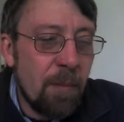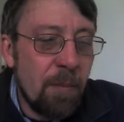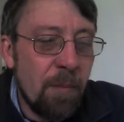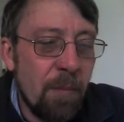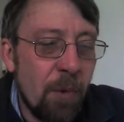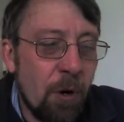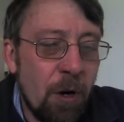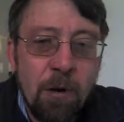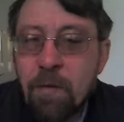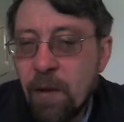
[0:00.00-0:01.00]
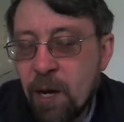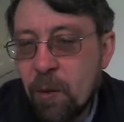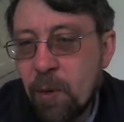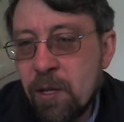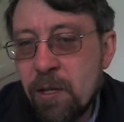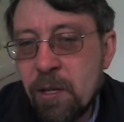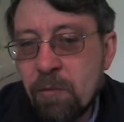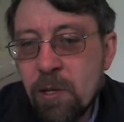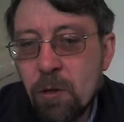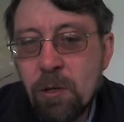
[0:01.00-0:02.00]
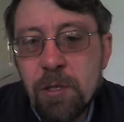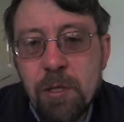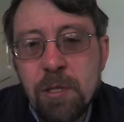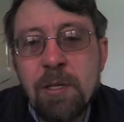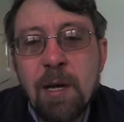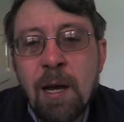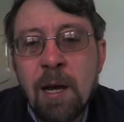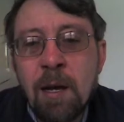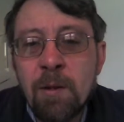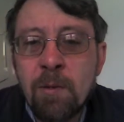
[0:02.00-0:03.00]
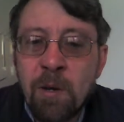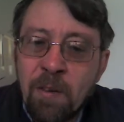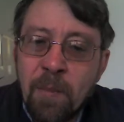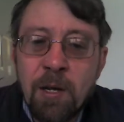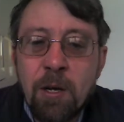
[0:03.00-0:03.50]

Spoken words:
and one of my colleagues has only just started at the school